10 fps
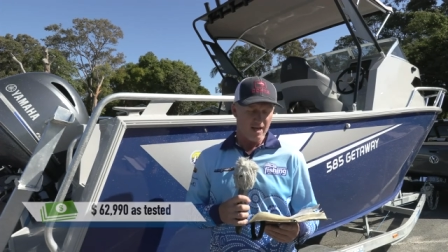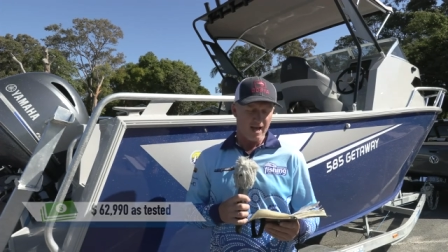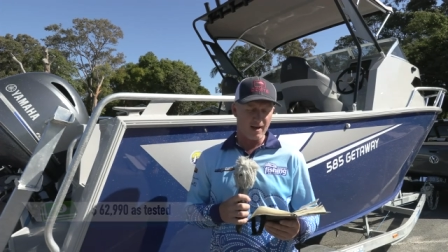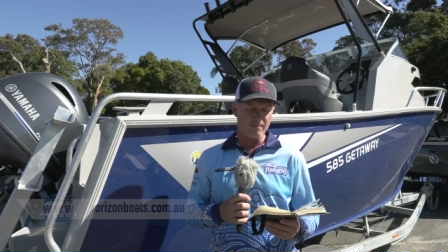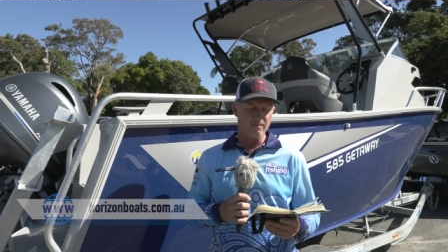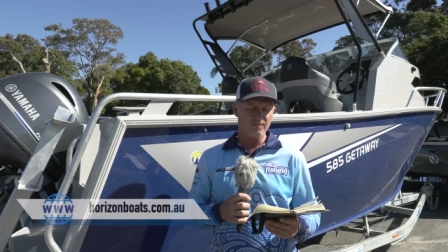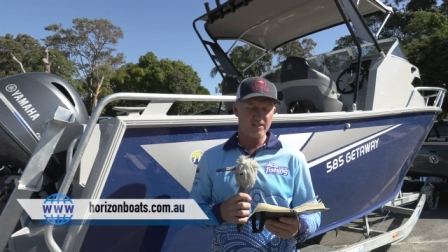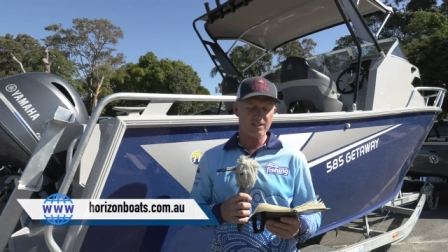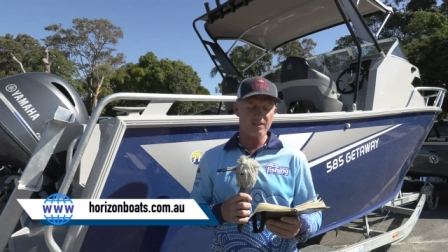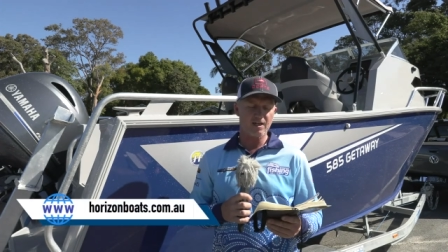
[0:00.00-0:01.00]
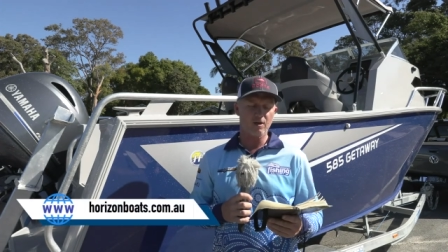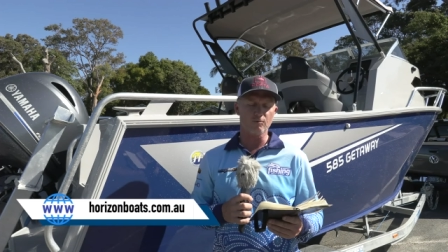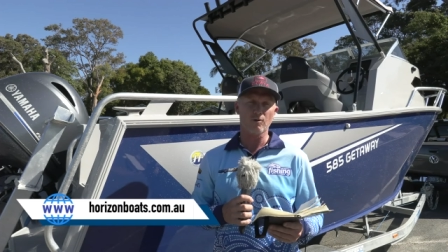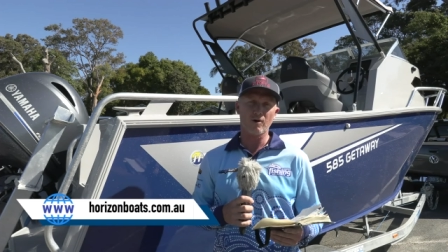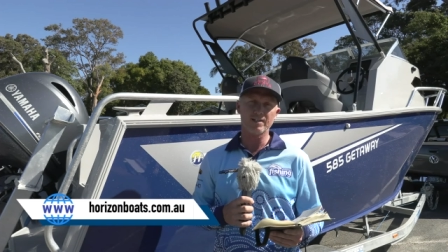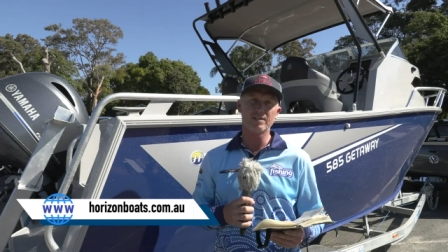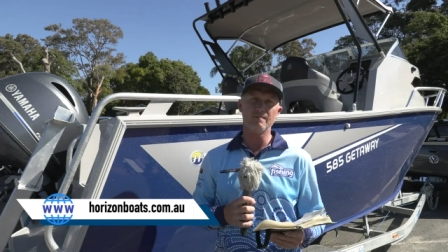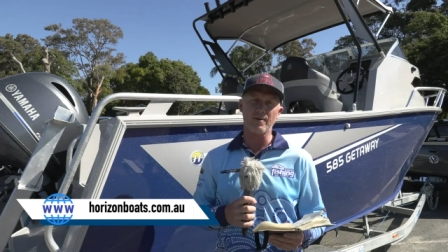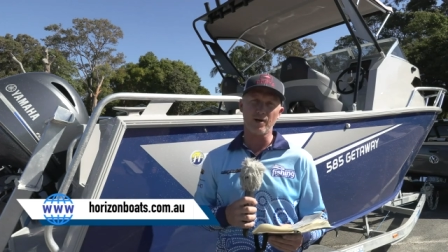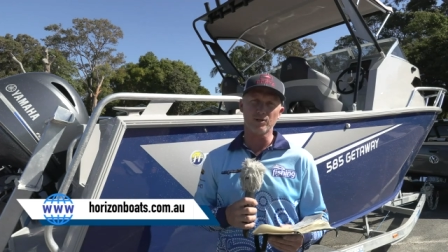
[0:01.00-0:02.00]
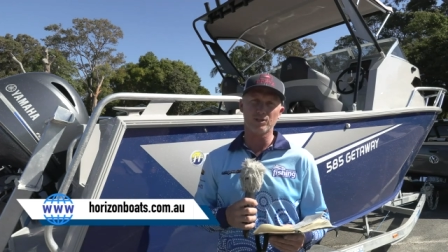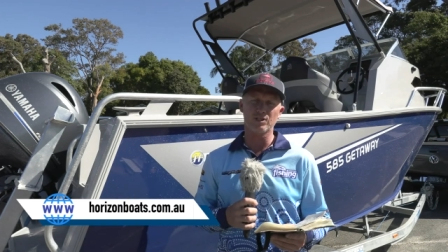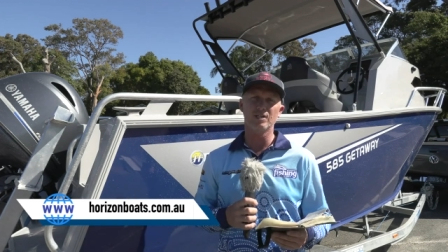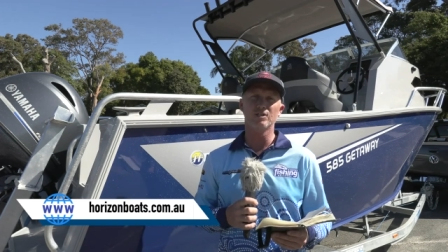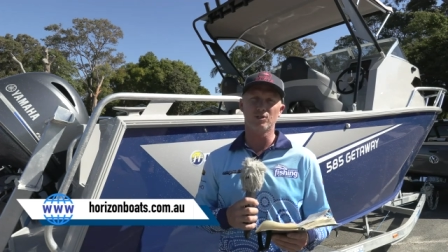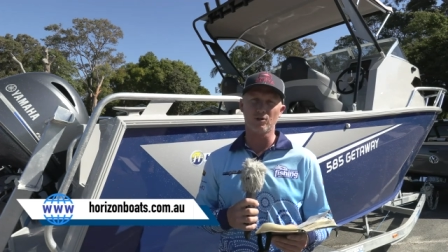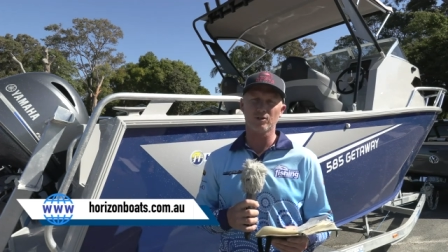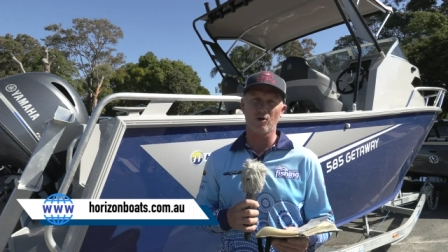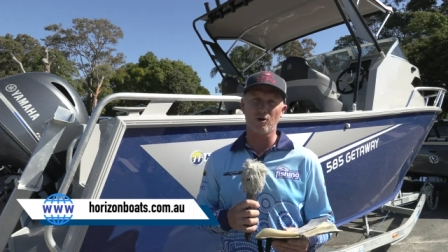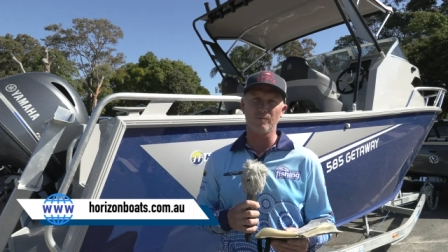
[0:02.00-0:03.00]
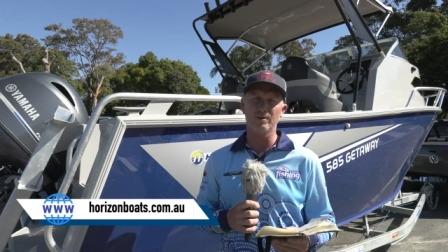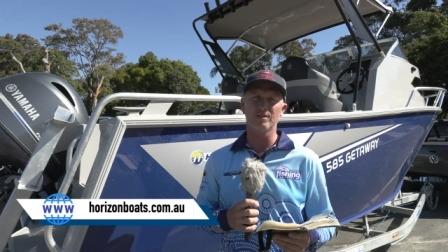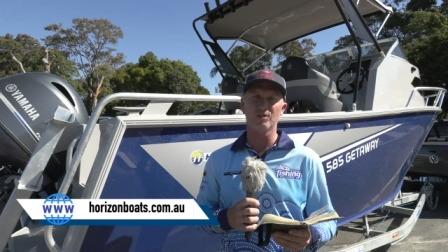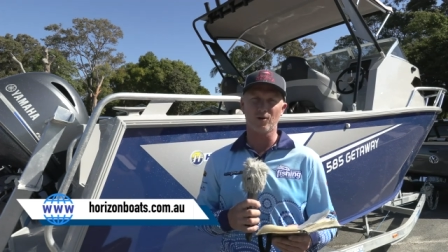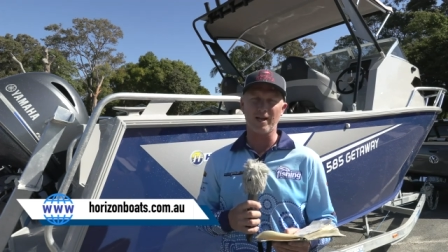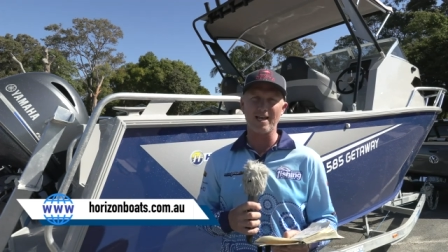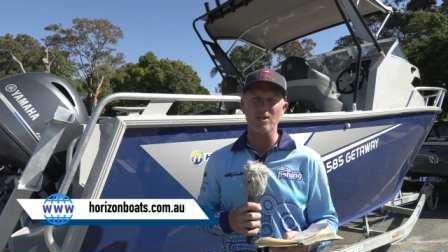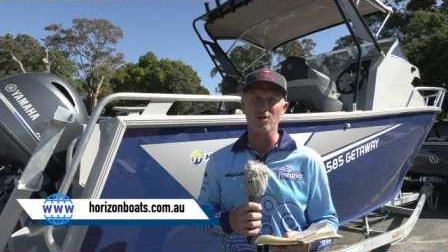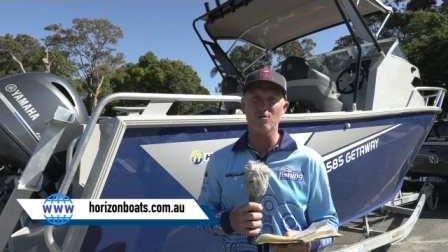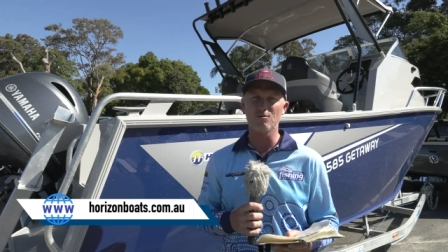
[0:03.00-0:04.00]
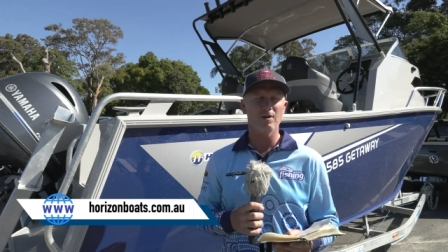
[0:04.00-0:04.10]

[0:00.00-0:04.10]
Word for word: Visit horizonboats.com.au,